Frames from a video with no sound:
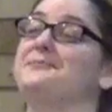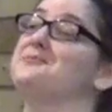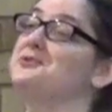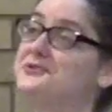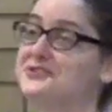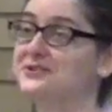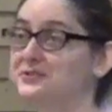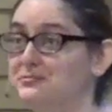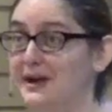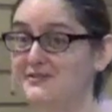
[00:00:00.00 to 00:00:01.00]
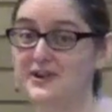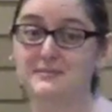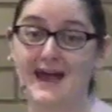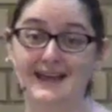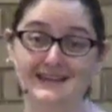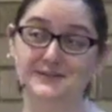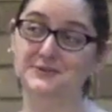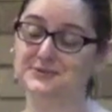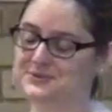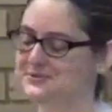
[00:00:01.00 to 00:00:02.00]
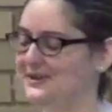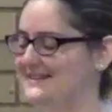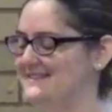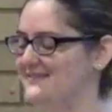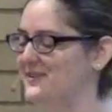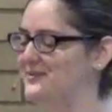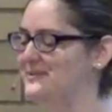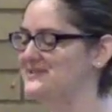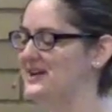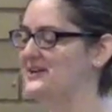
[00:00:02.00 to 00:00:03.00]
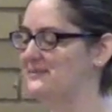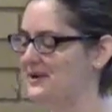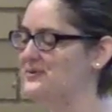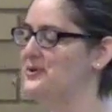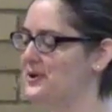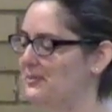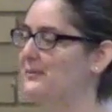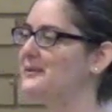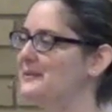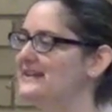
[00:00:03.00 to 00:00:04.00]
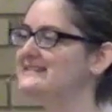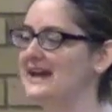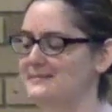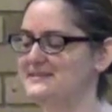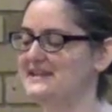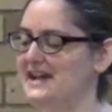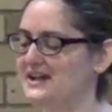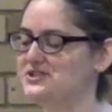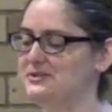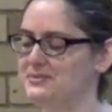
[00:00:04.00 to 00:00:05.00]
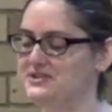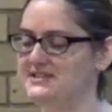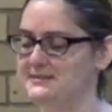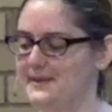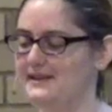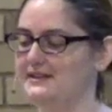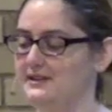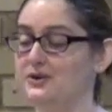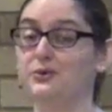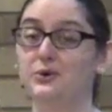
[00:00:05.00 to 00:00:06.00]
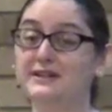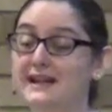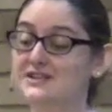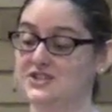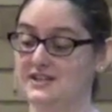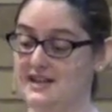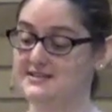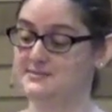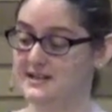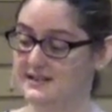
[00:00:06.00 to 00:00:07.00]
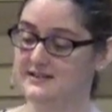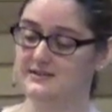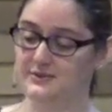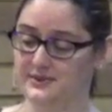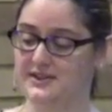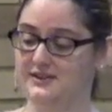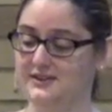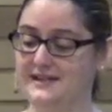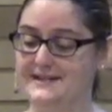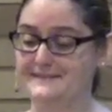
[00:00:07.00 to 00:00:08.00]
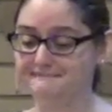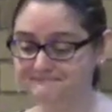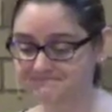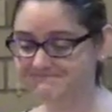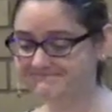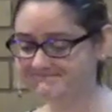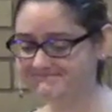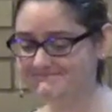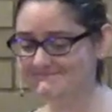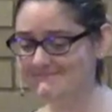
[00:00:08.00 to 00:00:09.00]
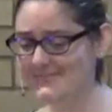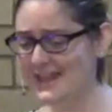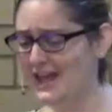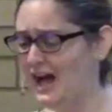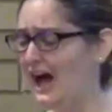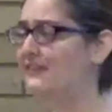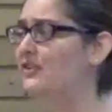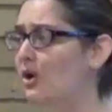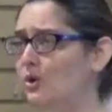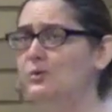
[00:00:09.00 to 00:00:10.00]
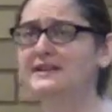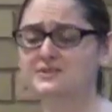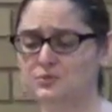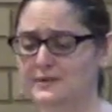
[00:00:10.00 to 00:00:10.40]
girls include my friend Maggie, who you guys have heard me talk about probably many times, and I actually participated in her ordination last weekend in North Carolina. I've always